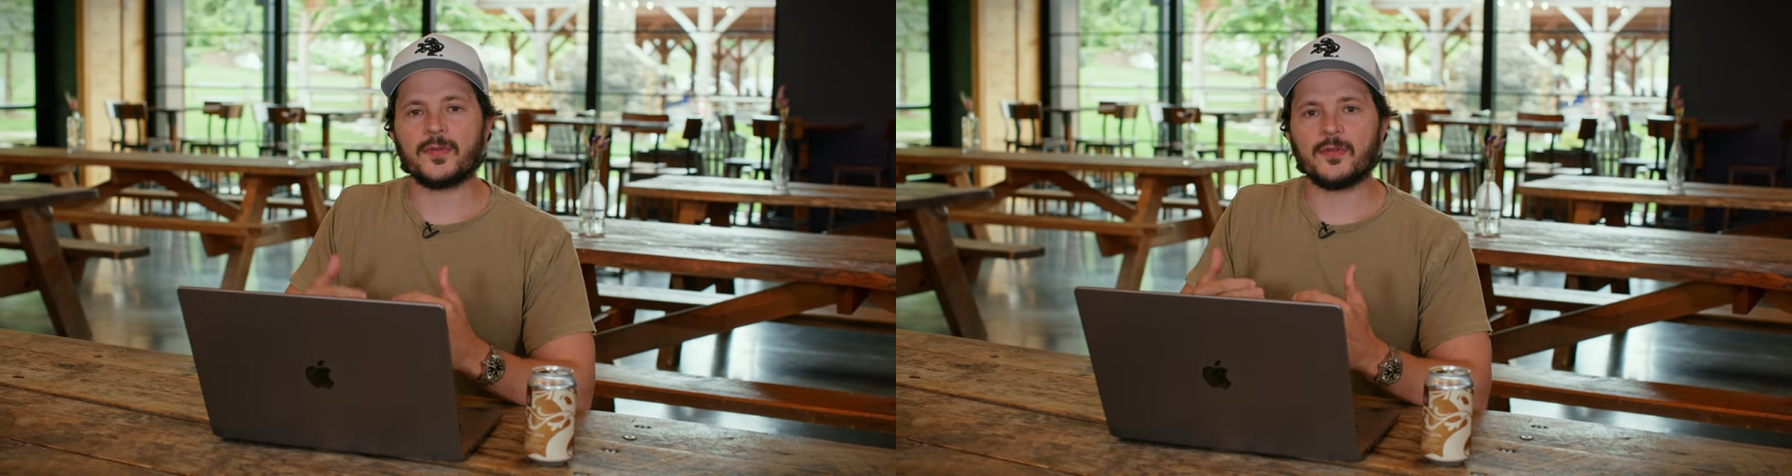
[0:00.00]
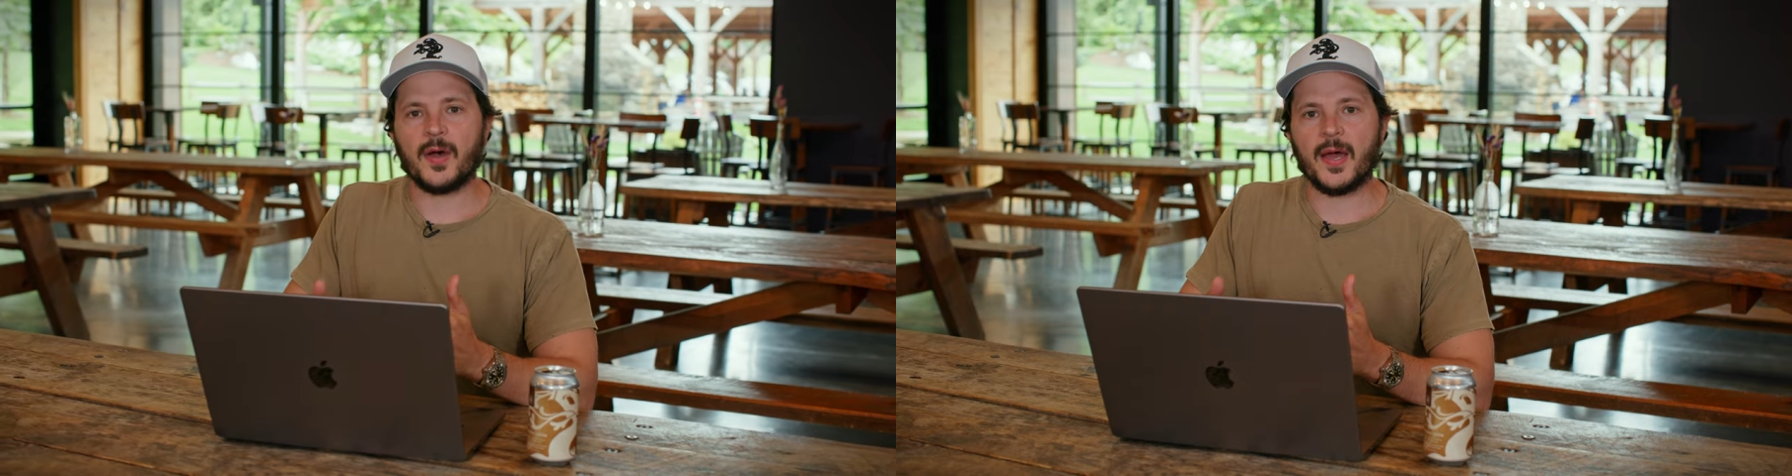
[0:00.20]

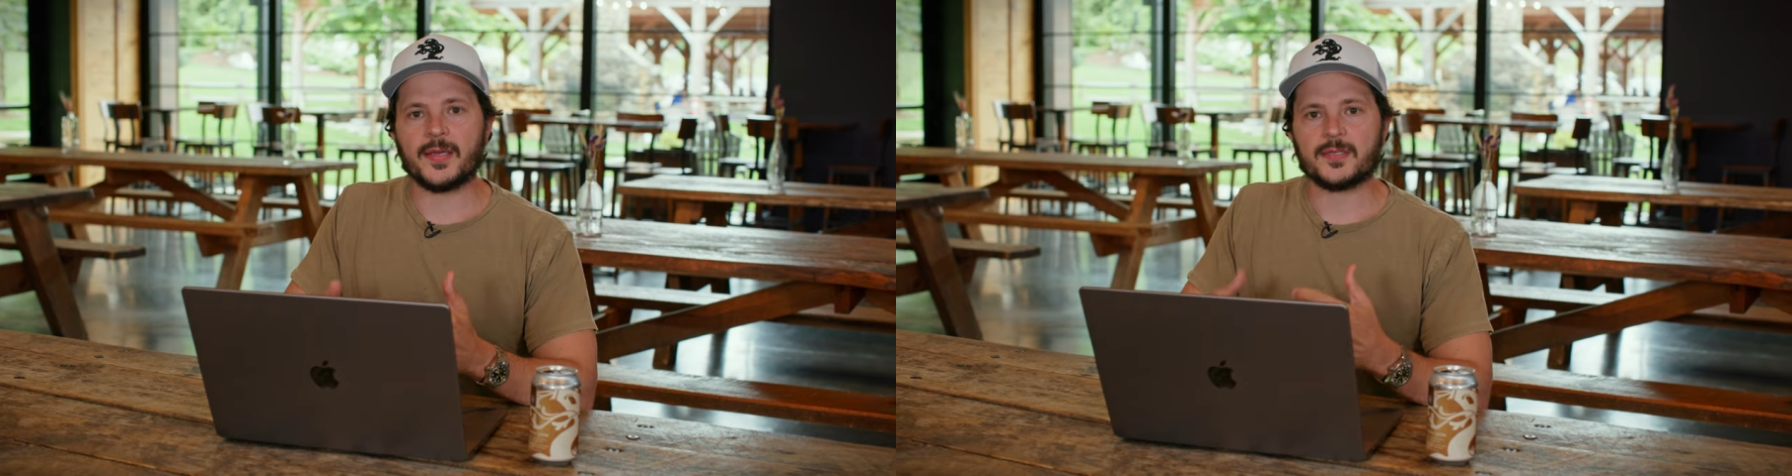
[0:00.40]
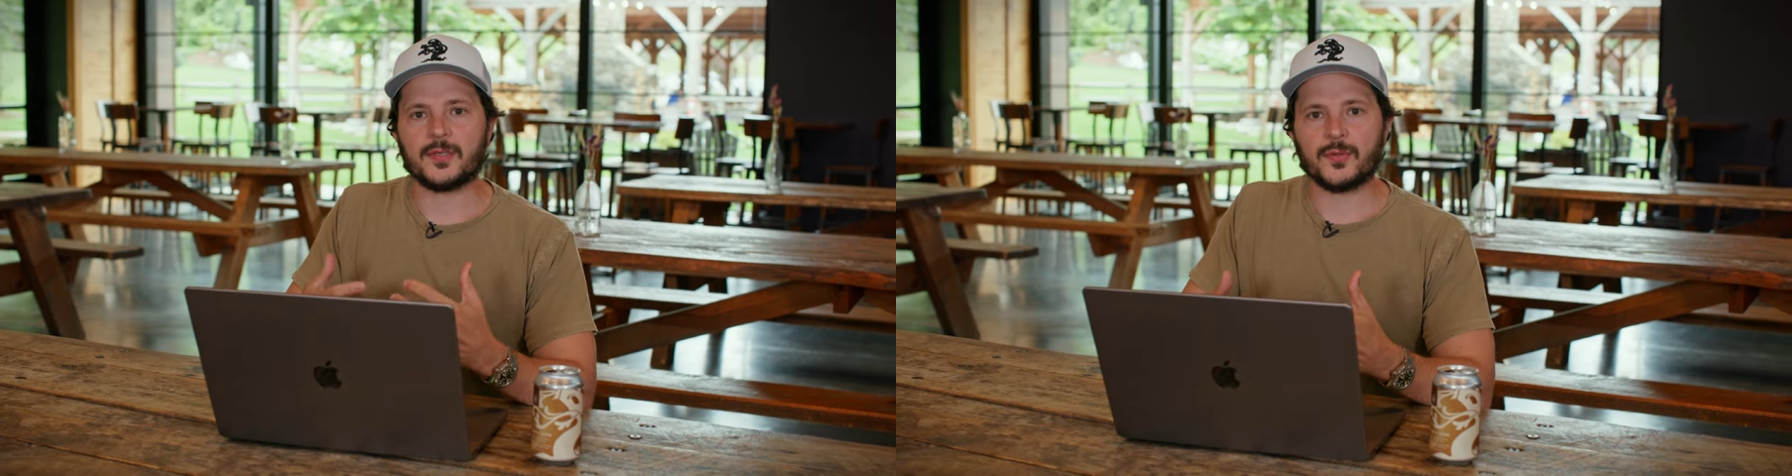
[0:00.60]

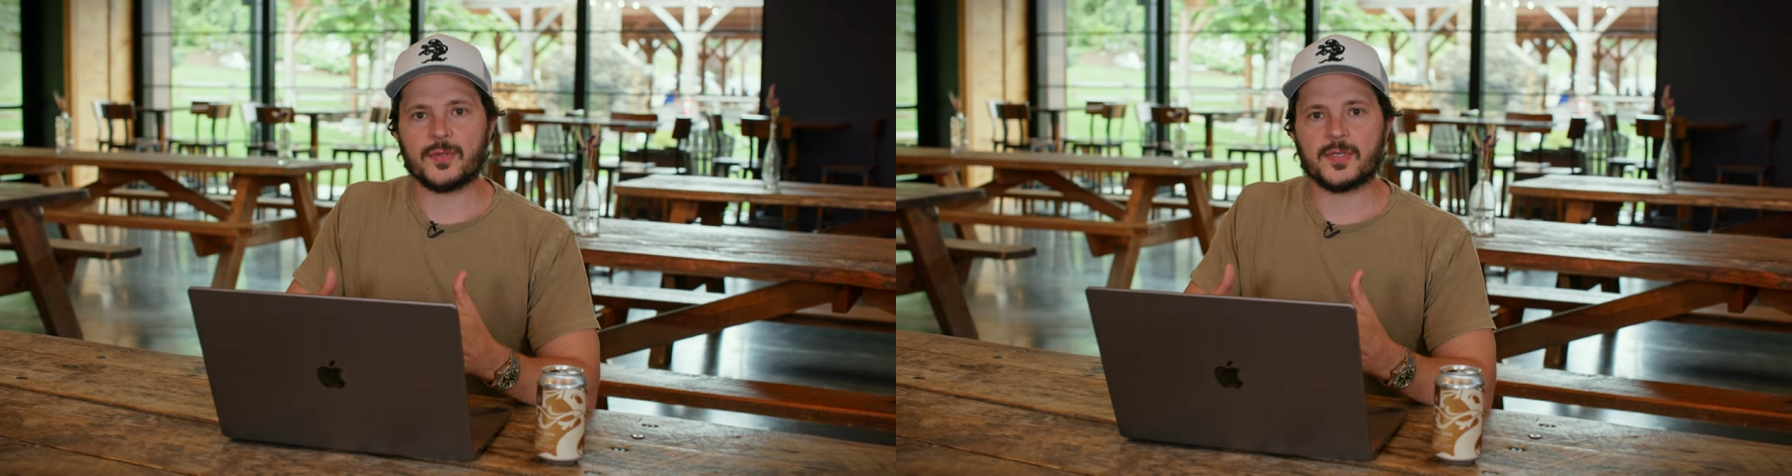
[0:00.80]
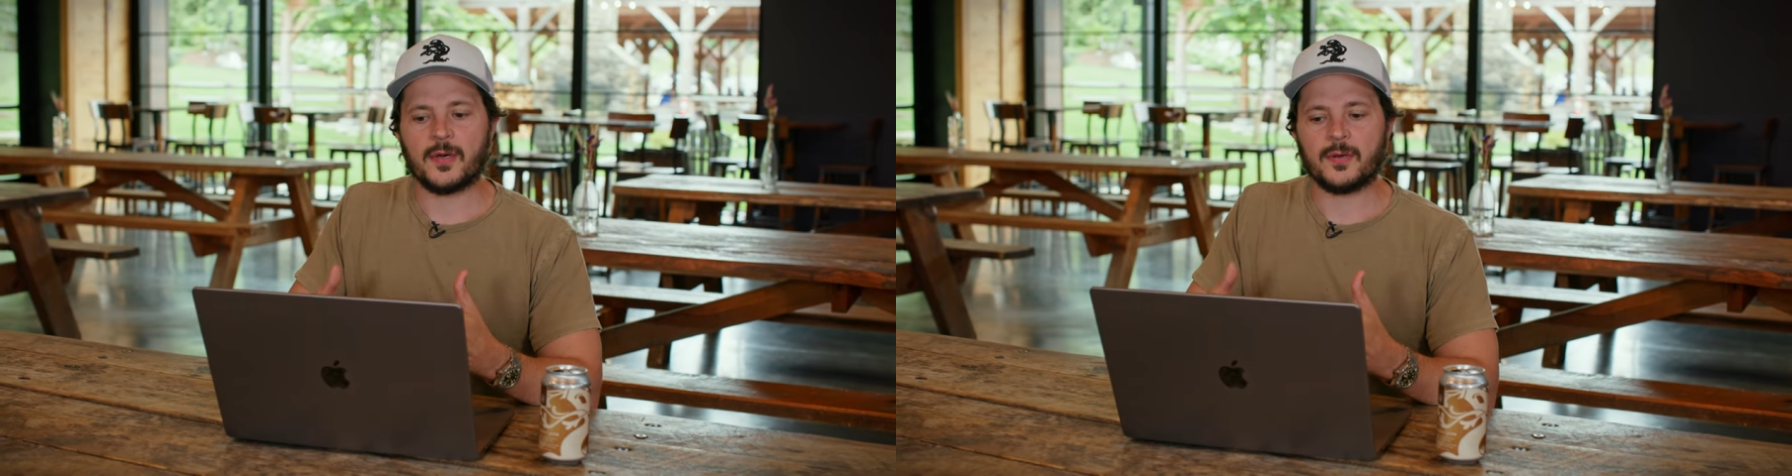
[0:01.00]
devised to do
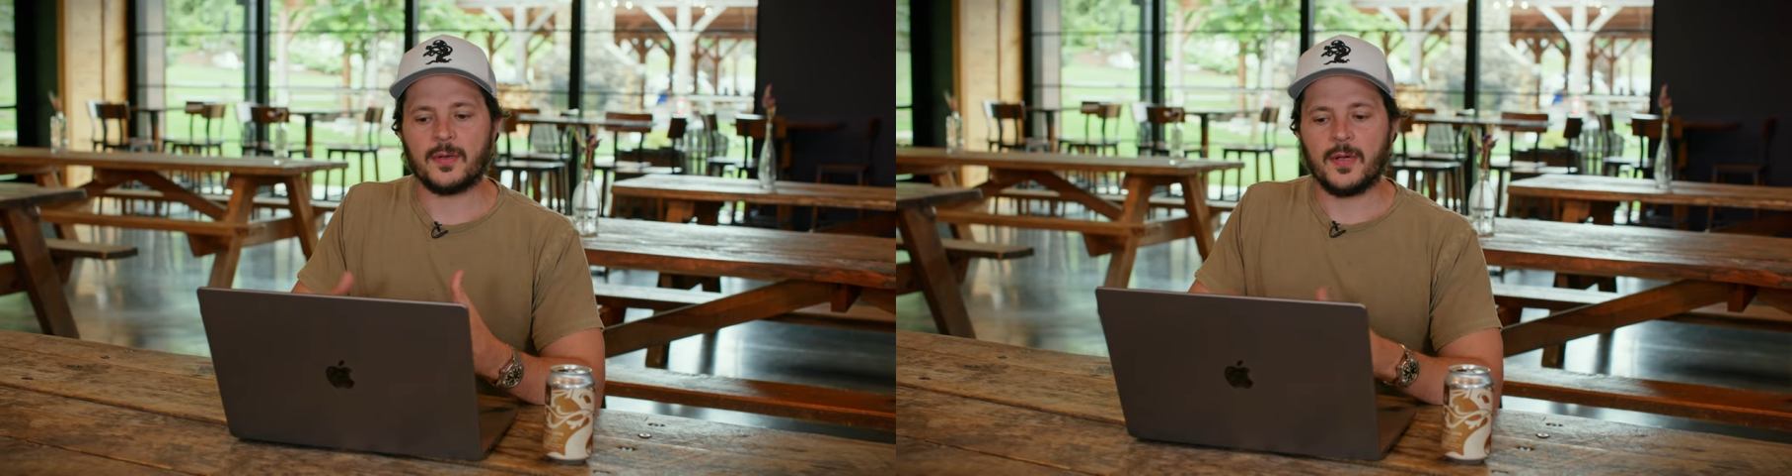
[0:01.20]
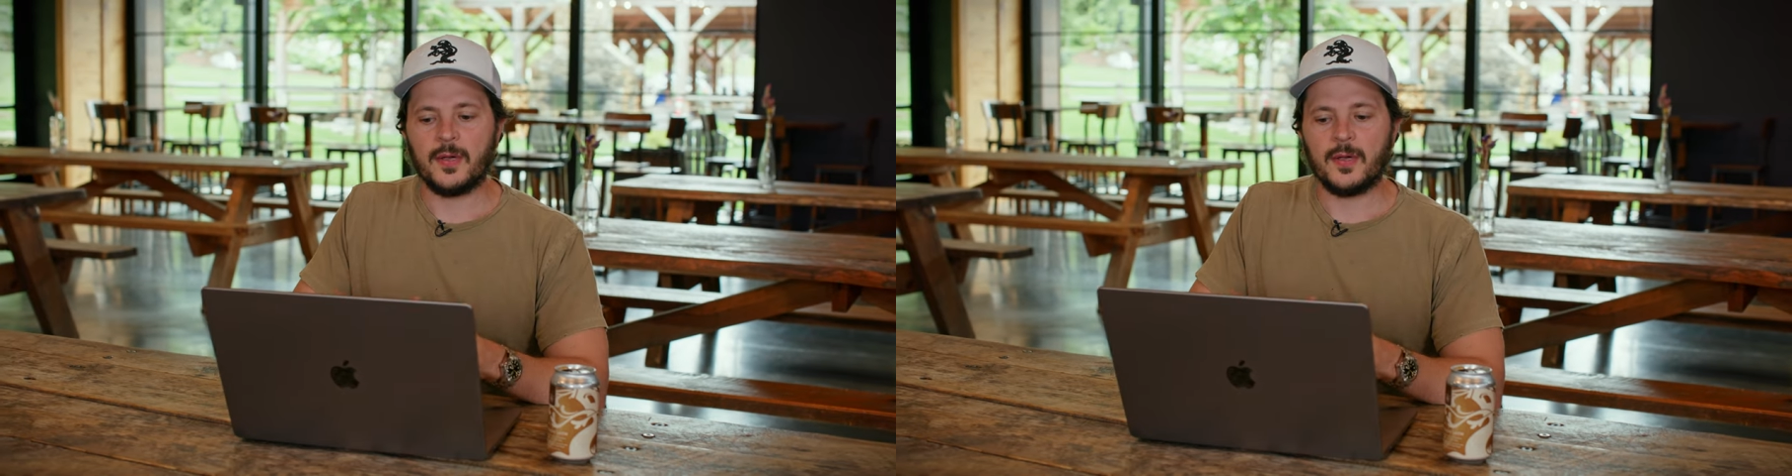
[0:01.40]
so,